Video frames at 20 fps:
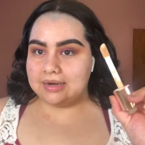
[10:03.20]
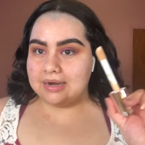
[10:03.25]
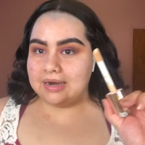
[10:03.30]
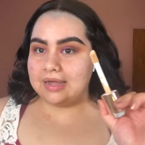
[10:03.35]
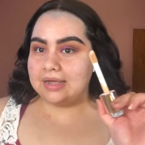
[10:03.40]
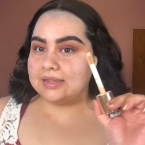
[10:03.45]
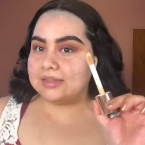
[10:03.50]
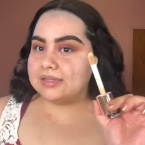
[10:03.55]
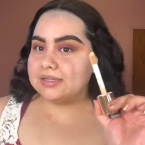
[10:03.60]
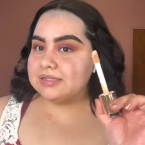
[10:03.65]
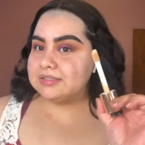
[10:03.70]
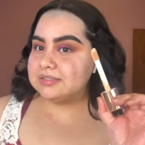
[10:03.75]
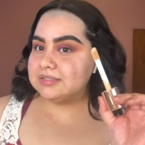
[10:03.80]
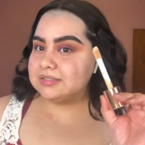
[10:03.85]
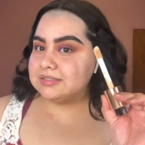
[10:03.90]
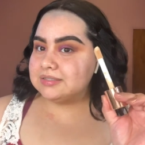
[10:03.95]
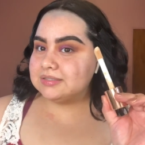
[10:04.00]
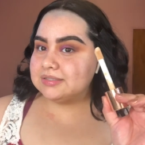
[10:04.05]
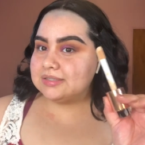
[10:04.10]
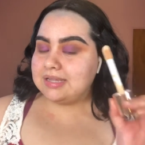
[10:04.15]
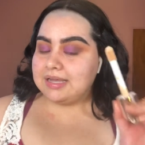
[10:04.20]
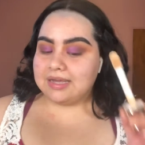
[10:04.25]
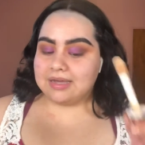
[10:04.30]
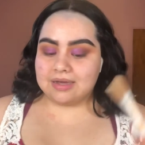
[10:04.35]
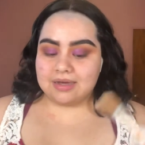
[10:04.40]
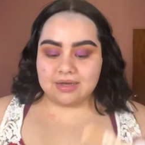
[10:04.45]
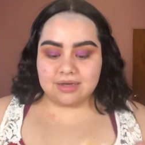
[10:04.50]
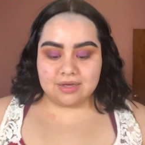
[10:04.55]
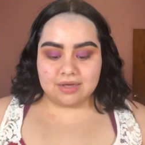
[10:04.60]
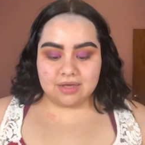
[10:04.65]
like this is like,
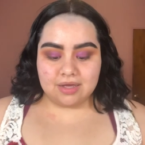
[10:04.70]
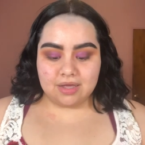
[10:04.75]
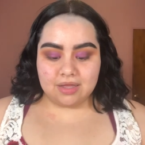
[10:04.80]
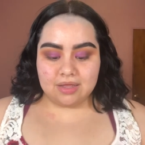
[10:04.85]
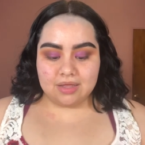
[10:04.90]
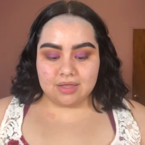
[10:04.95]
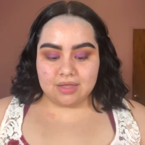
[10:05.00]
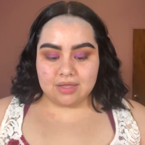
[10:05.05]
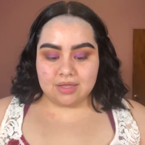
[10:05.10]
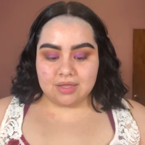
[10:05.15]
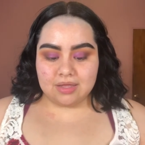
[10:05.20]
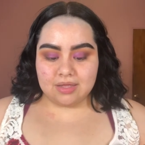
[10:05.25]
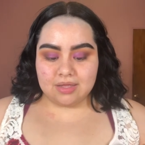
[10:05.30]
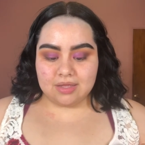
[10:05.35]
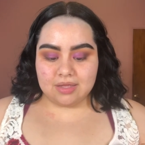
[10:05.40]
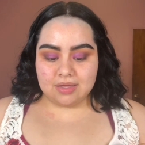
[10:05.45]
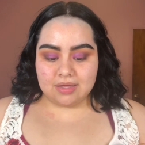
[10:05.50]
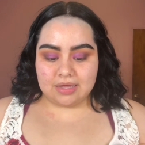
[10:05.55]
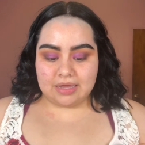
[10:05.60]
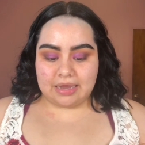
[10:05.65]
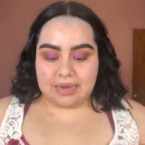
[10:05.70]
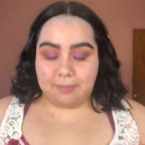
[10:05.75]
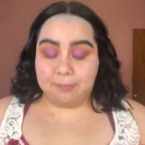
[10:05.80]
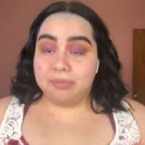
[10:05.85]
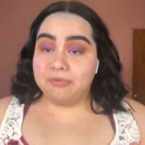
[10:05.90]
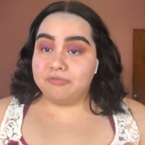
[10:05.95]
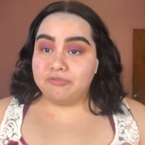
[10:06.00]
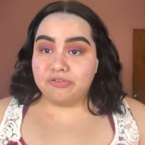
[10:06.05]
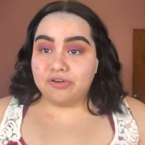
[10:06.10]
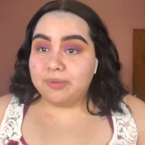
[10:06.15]
I
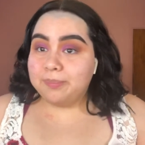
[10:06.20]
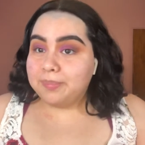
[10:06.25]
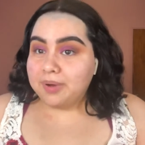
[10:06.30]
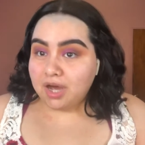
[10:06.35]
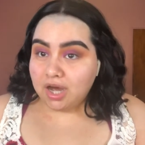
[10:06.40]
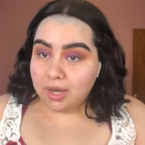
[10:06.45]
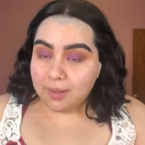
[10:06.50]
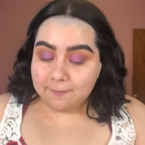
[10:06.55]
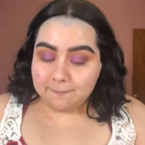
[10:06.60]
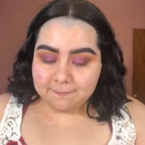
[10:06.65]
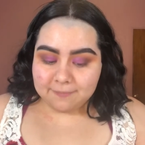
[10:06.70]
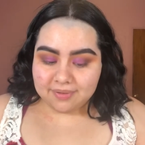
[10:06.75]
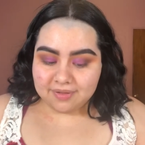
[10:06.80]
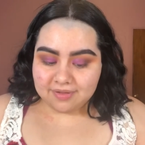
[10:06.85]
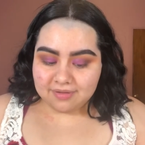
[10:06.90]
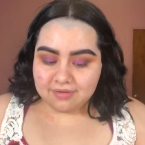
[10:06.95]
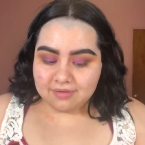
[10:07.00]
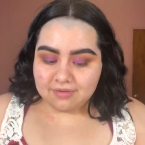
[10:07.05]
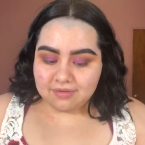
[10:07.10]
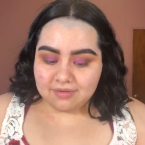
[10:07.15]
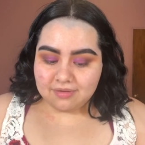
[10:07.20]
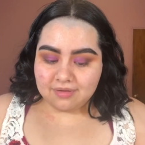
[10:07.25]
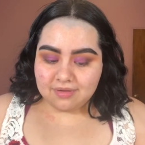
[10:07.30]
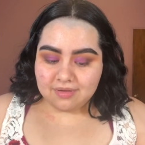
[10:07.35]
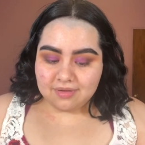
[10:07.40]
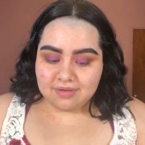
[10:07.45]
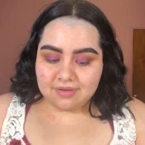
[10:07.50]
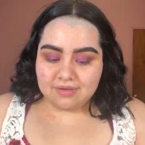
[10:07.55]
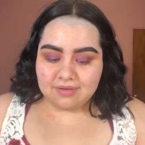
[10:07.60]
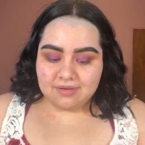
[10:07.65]
prefer a pump.
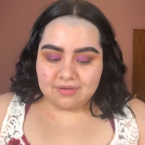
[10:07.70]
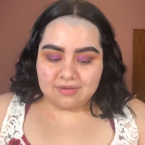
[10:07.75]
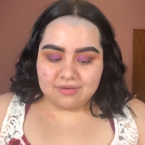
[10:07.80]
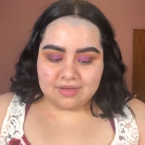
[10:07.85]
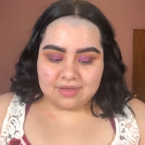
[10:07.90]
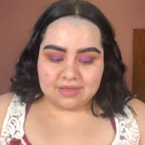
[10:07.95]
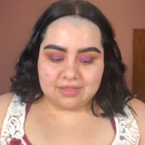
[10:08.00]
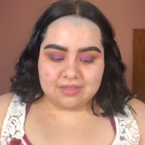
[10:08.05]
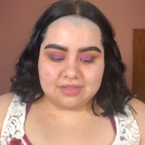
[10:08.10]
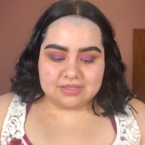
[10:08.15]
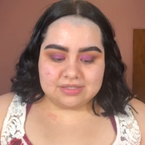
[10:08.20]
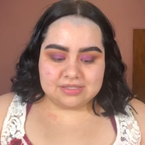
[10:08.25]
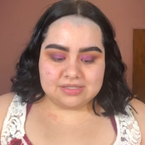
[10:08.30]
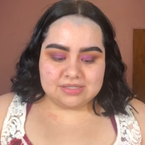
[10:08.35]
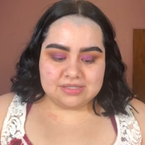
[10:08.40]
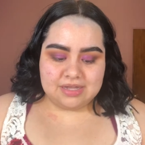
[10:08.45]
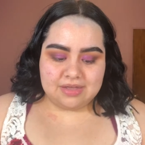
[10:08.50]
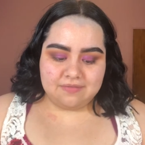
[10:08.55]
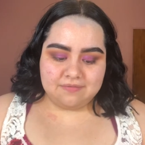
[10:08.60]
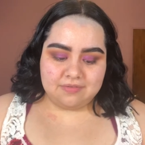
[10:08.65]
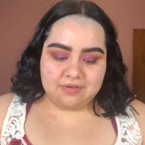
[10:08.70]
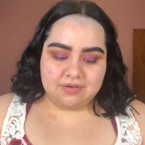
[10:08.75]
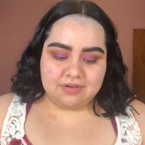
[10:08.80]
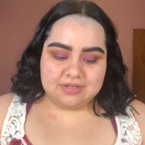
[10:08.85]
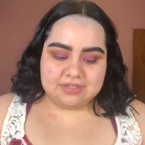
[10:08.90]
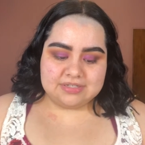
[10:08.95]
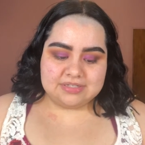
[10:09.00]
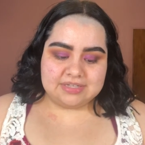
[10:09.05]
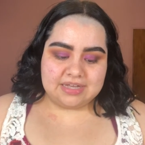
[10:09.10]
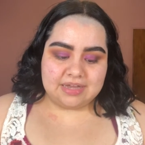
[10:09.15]
Okay, this is not very
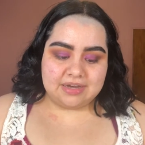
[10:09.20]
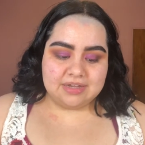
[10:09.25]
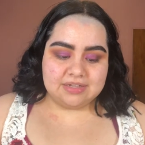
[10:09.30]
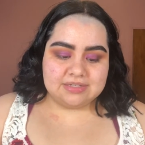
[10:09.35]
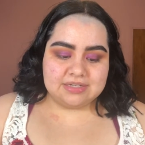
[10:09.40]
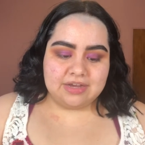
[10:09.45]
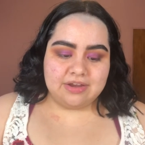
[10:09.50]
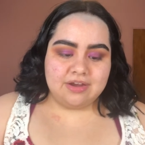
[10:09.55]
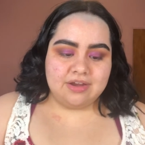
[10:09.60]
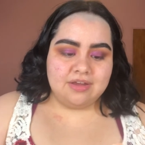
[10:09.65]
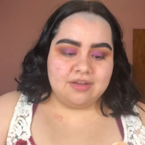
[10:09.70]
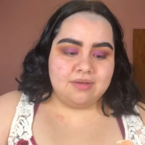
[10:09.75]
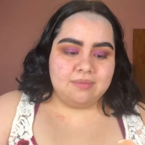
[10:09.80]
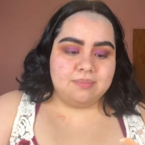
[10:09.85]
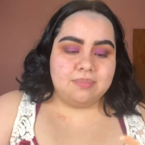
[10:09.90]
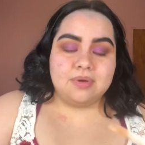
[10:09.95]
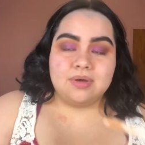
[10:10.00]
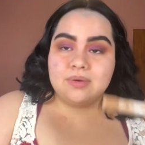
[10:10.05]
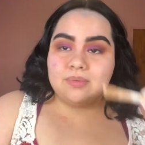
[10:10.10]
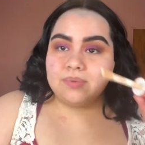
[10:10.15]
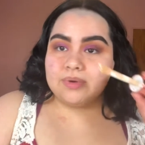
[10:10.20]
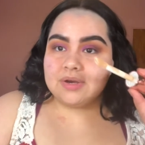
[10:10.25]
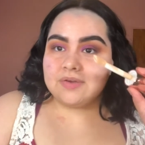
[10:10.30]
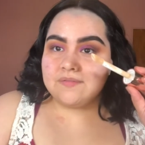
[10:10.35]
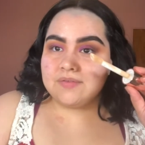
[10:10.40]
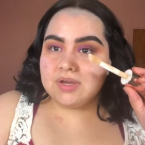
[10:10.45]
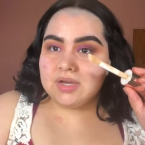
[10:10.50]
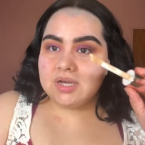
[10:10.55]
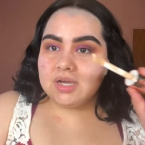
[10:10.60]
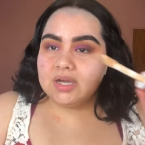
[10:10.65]
sanitary, but
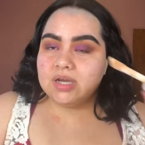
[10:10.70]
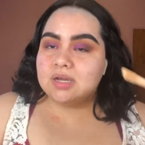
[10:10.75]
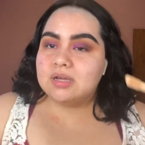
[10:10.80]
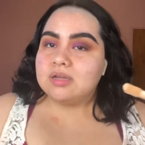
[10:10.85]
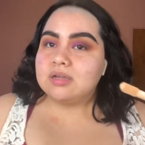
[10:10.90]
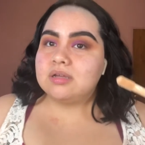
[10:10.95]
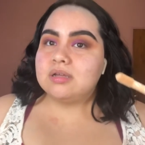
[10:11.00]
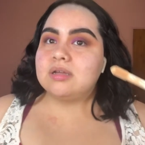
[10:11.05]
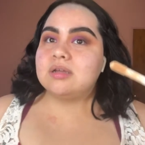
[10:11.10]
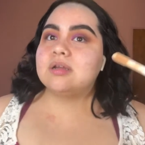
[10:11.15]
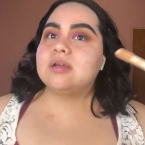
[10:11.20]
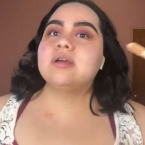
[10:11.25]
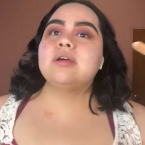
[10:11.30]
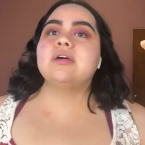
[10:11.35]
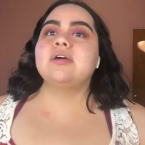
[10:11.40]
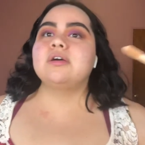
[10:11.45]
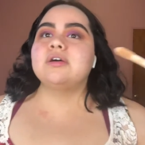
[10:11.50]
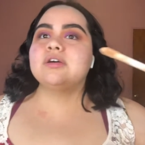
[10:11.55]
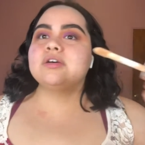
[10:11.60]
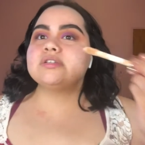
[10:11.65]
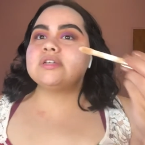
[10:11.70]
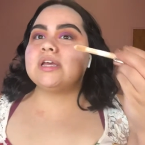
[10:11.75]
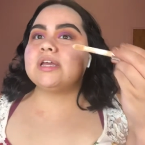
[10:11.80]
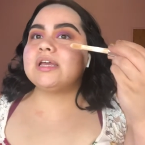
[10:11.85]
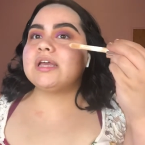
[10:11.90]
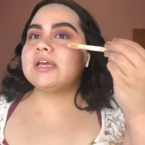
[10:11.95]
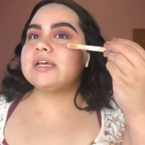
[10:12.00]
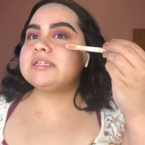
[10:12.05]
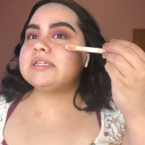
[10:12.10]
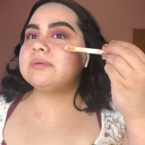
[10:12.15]
whatever. So I
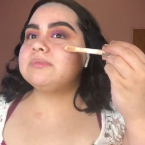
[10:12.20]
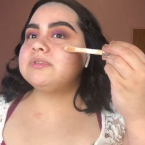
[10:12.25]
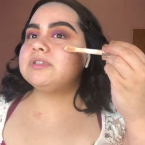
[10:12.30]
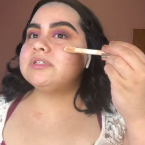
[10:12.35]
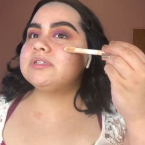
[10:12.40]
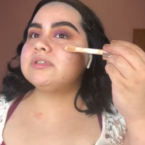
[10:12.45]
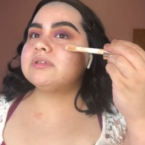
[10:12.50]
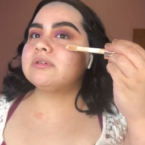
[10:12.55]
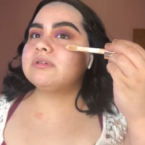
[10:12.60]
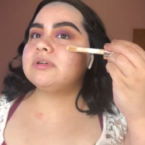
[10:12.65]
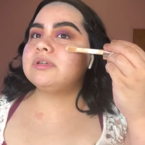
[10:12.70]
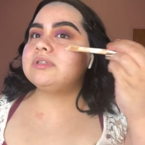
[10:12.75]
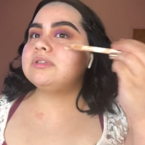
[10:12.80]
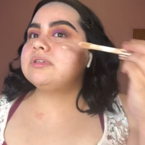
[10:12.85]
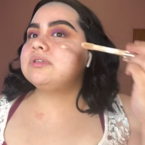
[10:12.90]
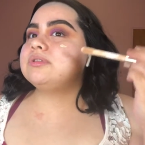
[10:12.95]
guess I'm just going to